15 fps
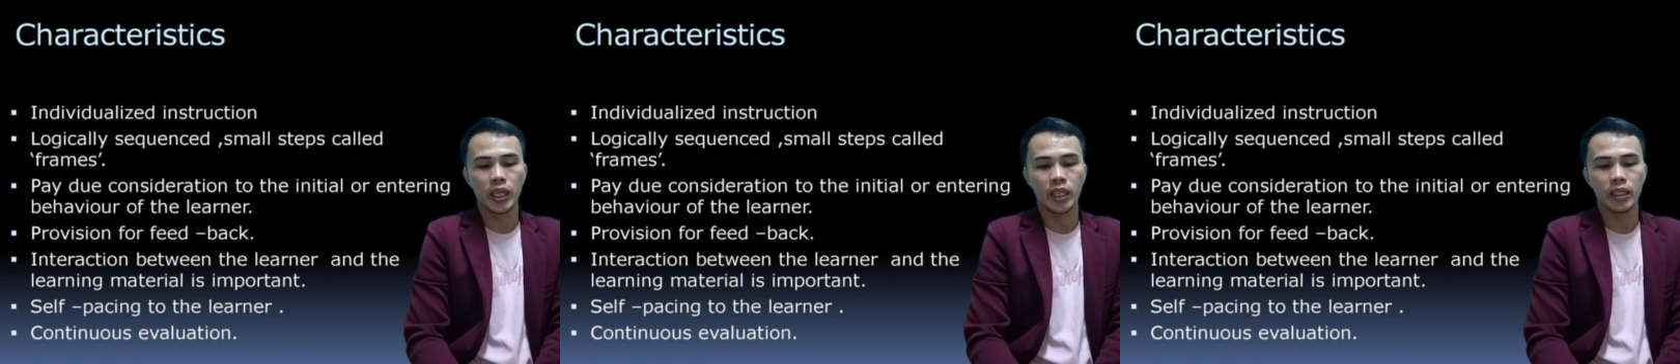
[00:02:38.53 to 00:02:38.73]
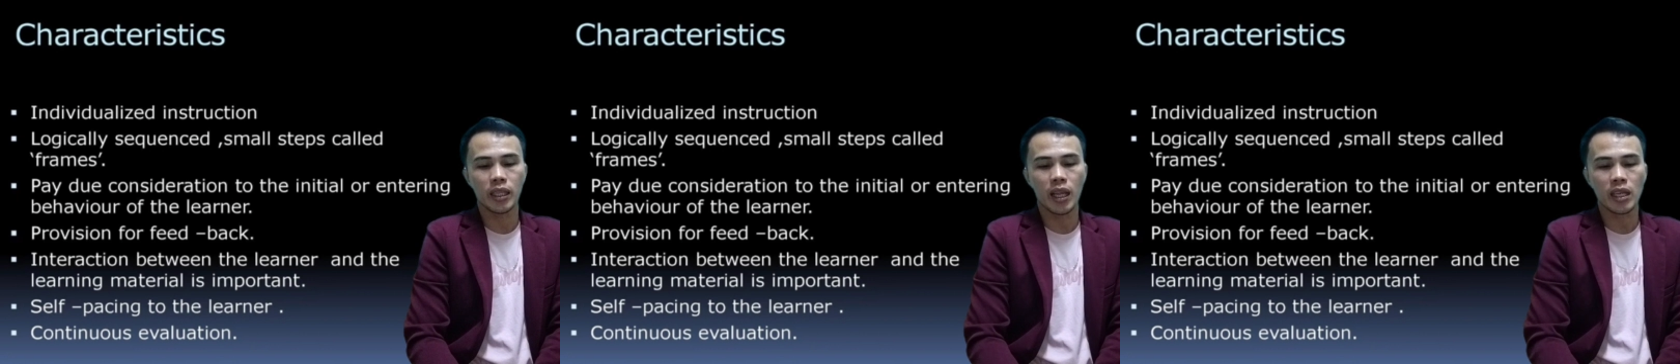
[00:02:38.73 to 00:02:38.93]

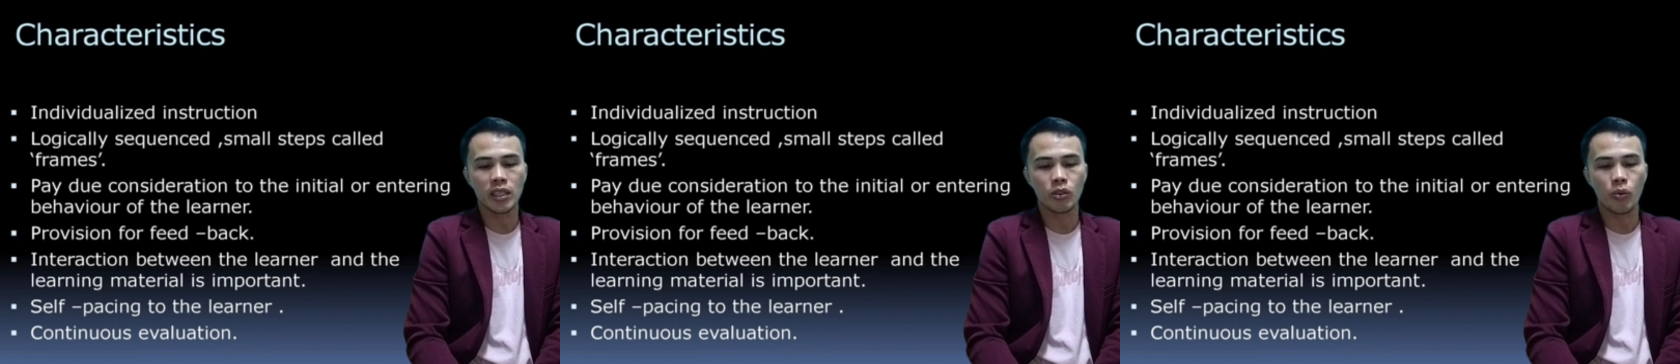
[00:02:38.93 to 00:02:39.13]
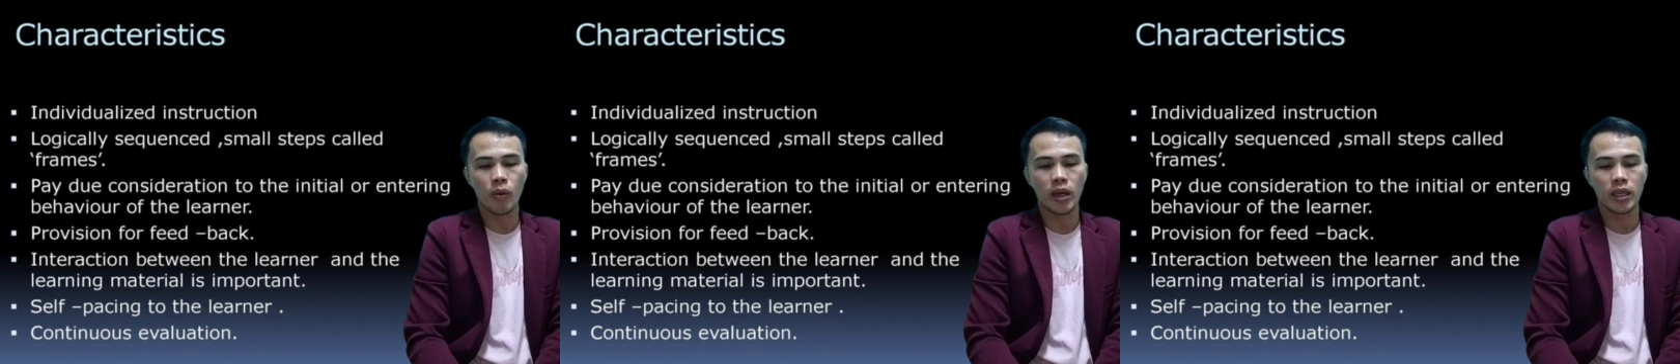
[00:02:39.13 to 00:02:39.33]
And the
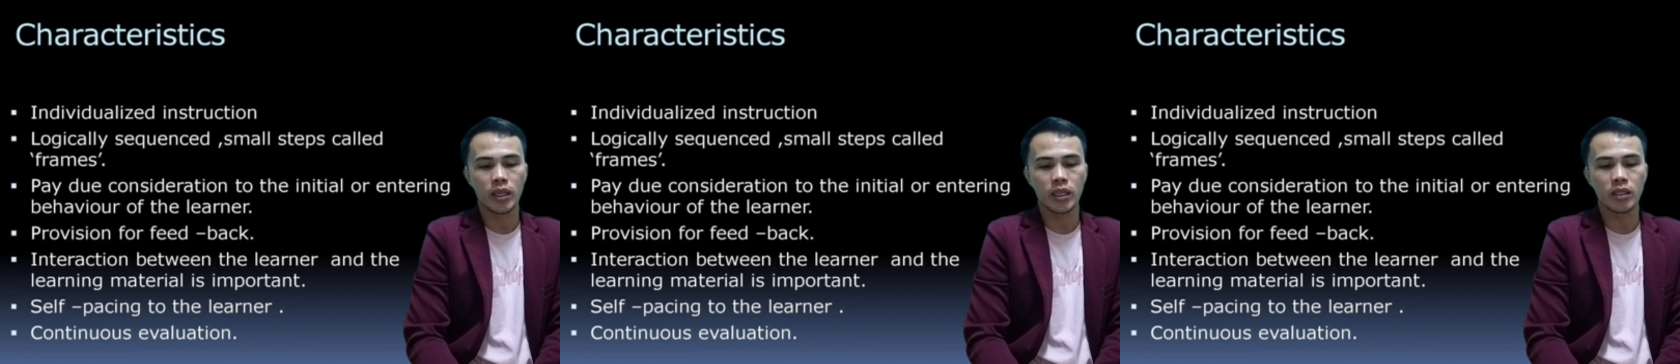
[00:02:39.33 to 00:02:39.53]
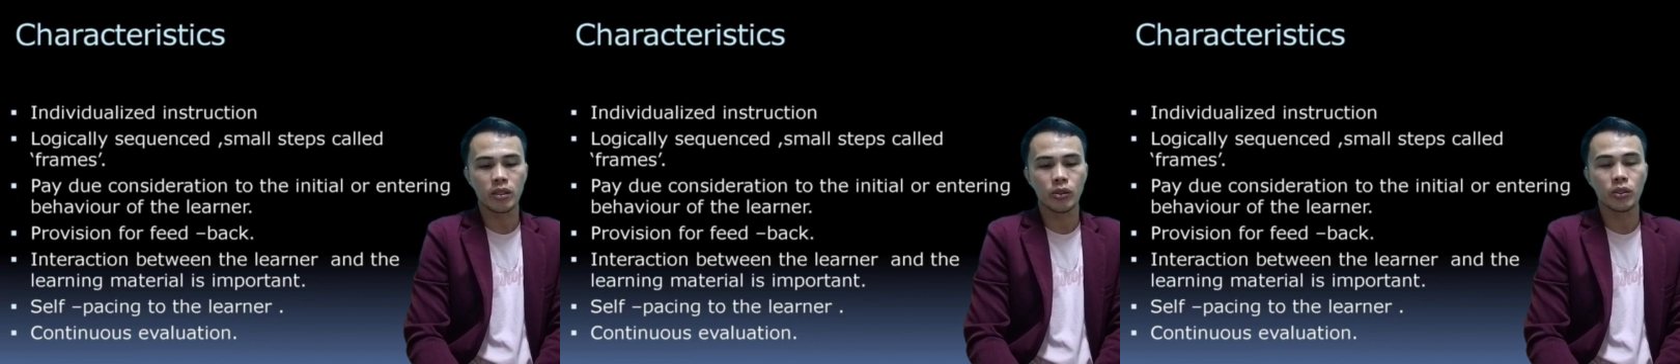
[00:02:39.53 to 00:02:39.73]
last
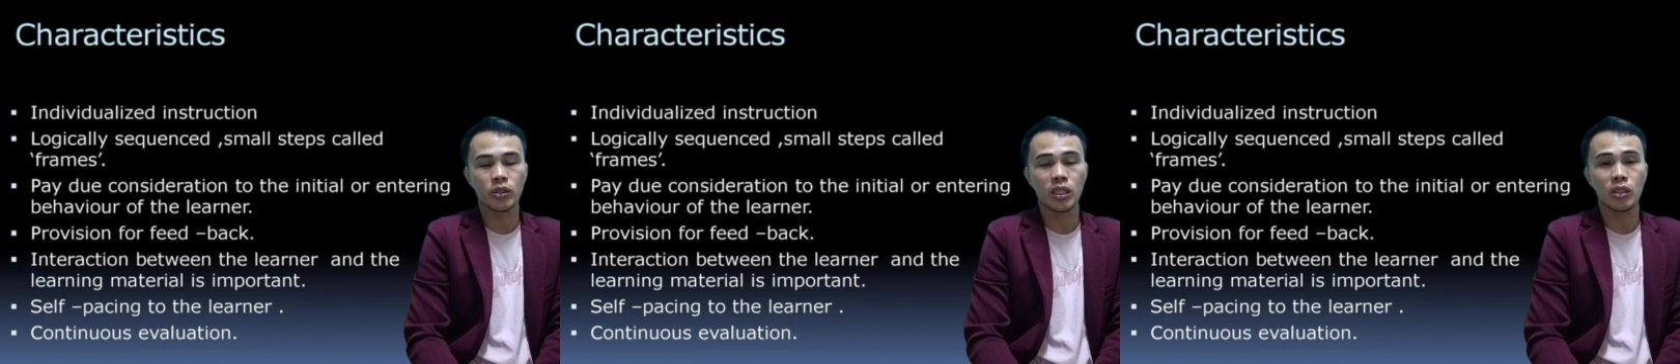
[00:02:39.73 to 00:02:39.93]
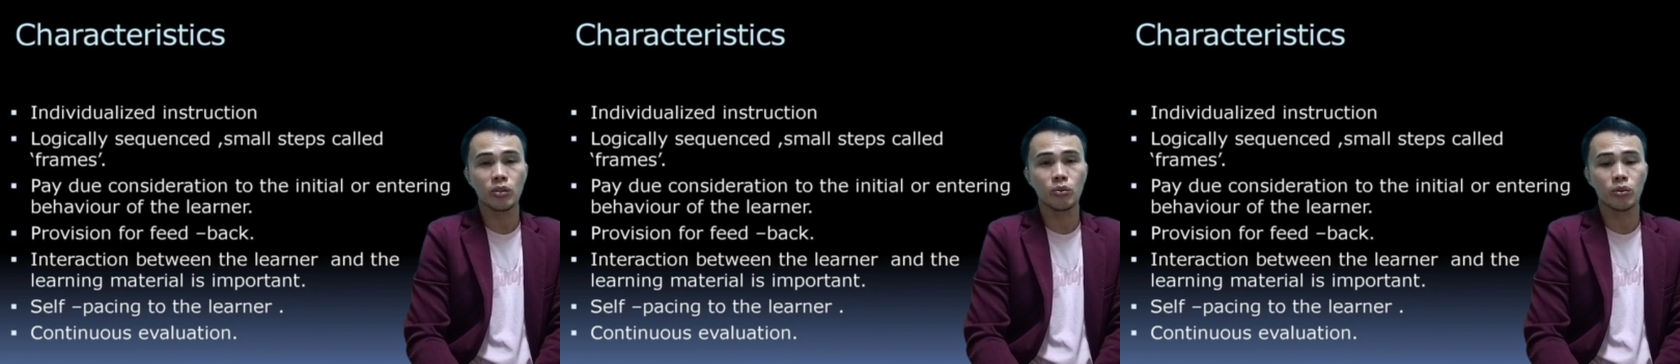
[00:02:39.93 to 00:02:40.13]
one is
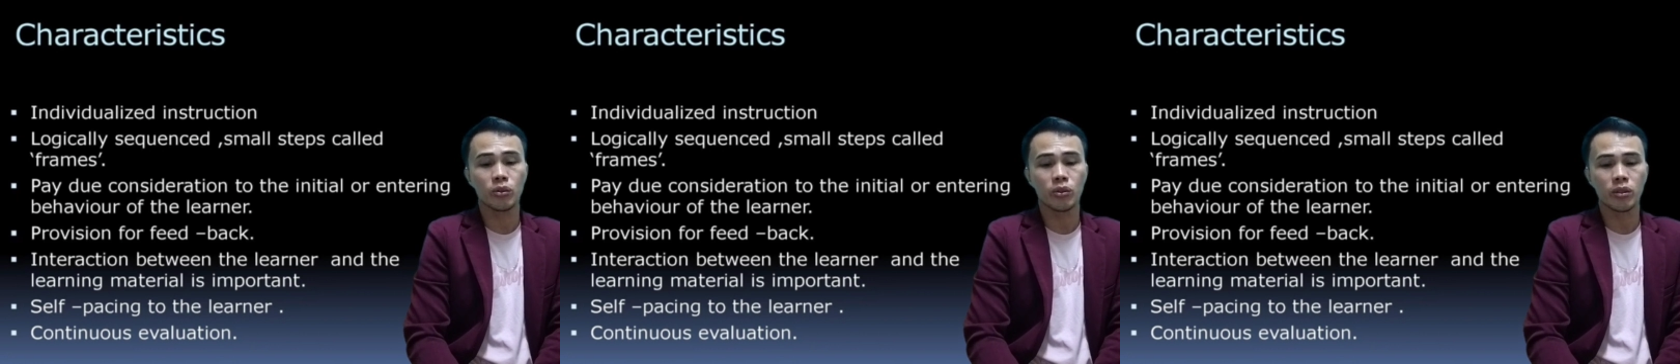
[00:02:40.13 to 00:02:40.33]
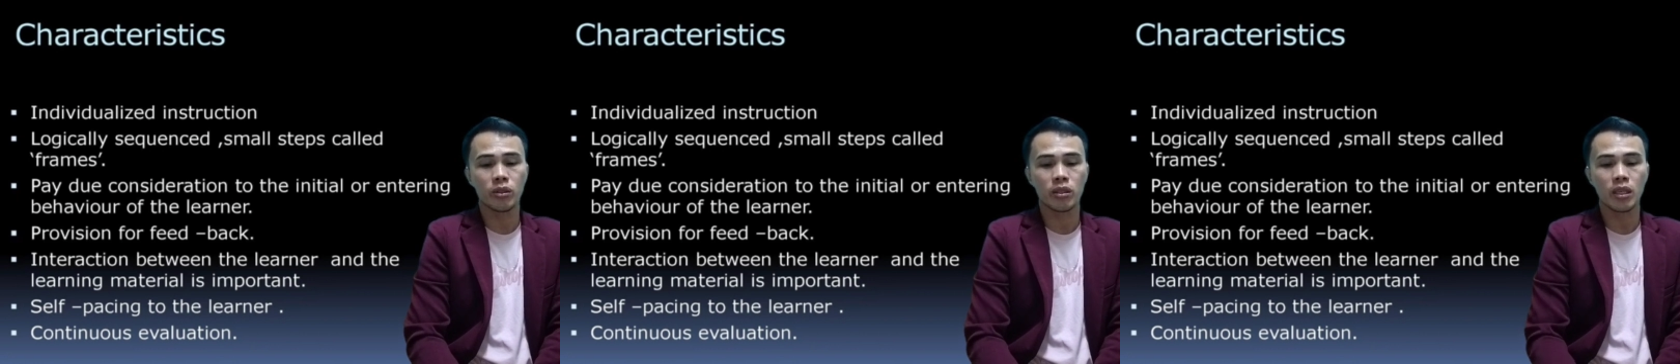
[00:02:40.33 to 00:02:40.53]

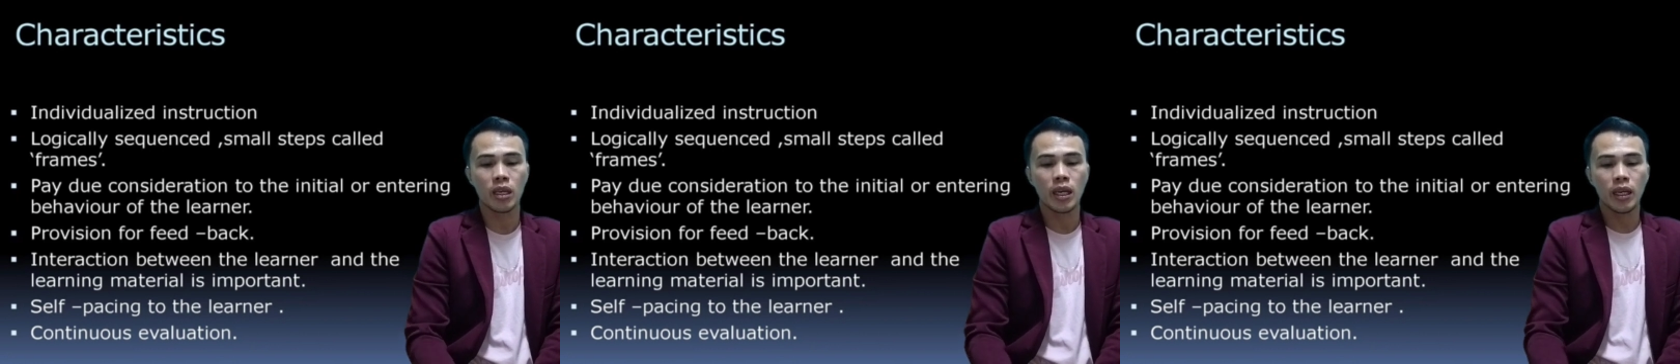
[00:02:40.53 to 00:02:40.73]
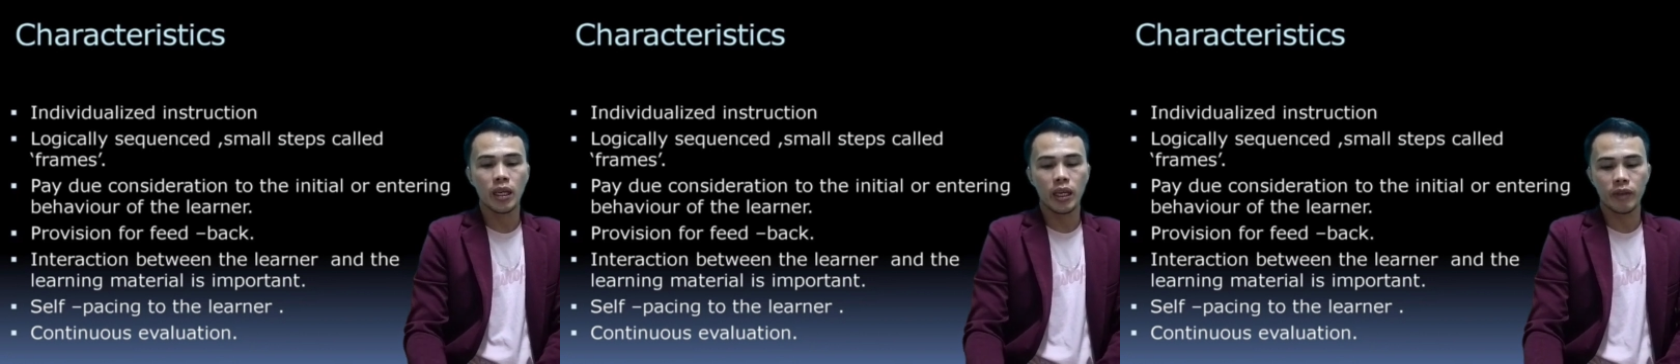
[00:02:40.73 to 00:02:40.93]
continuous
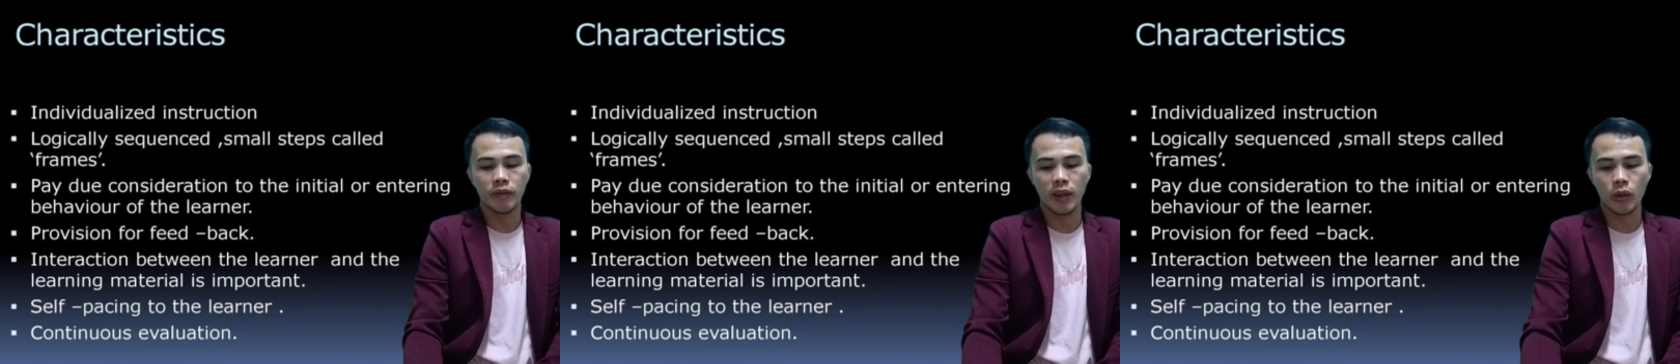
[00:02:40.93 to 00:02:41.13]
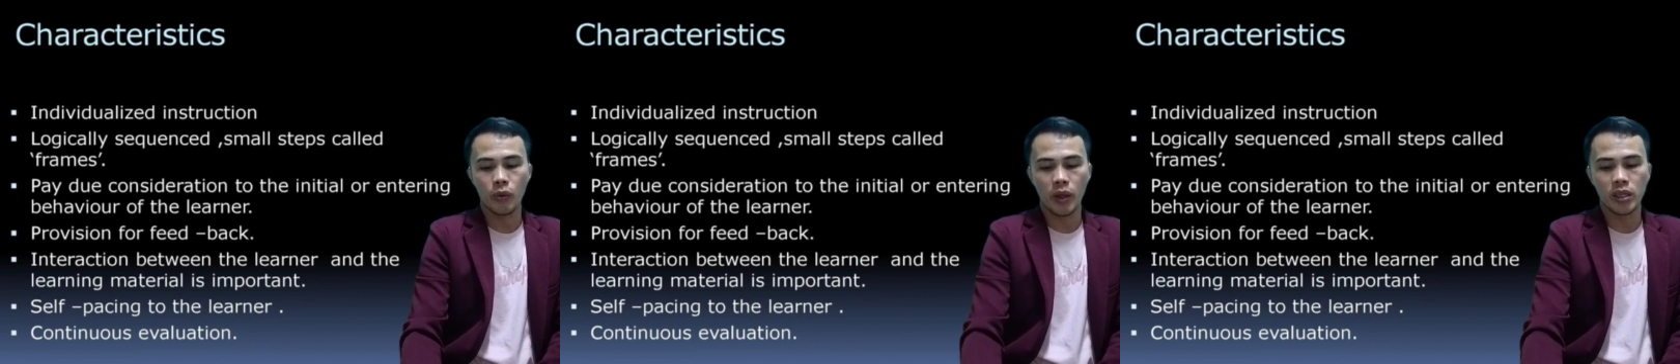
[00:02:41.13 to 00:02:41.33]

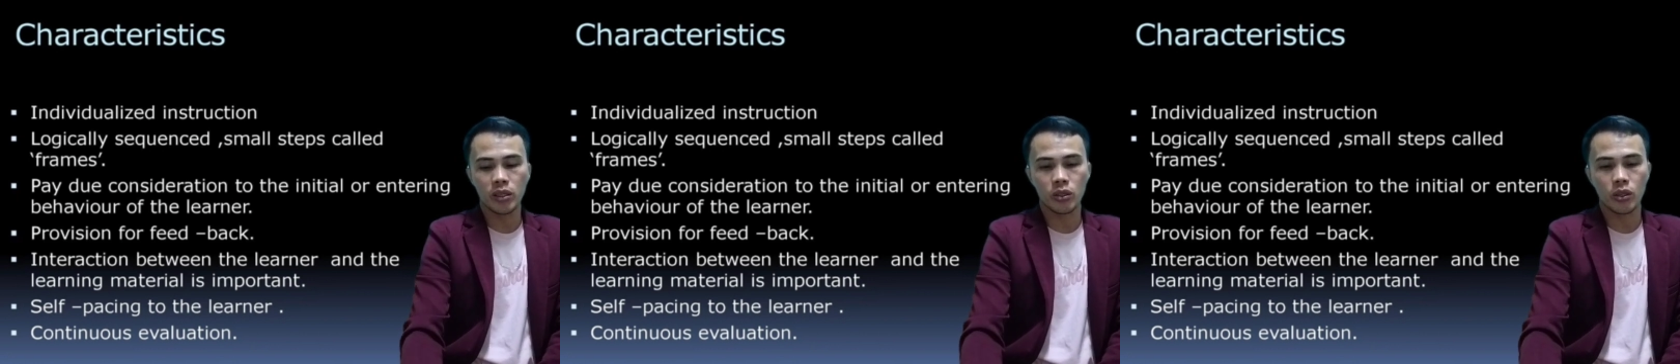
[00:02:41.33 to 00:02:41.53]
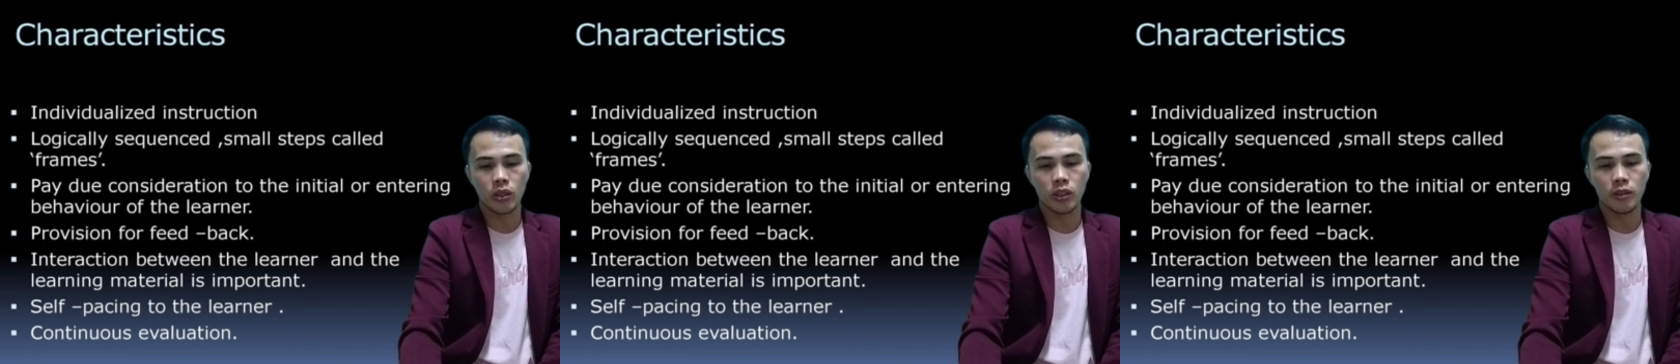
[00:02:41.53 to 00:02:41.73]

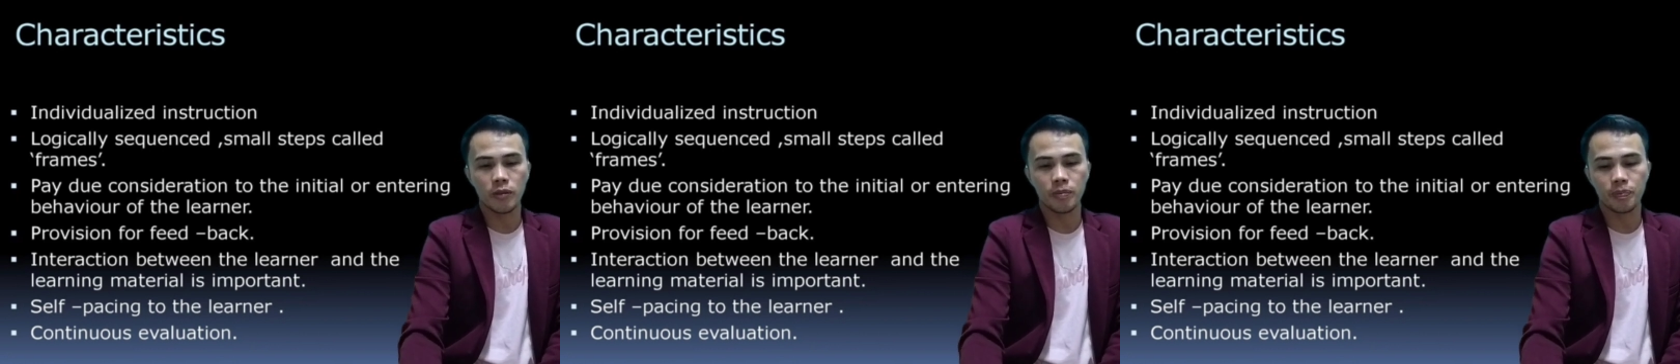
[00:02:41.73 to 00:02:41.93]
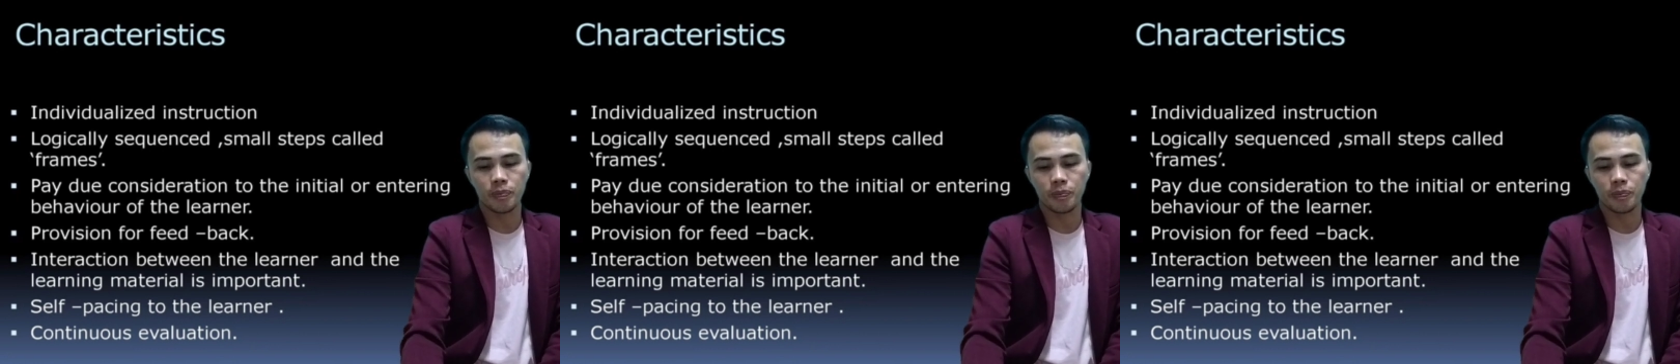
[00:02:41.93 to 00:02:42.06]
evaluation.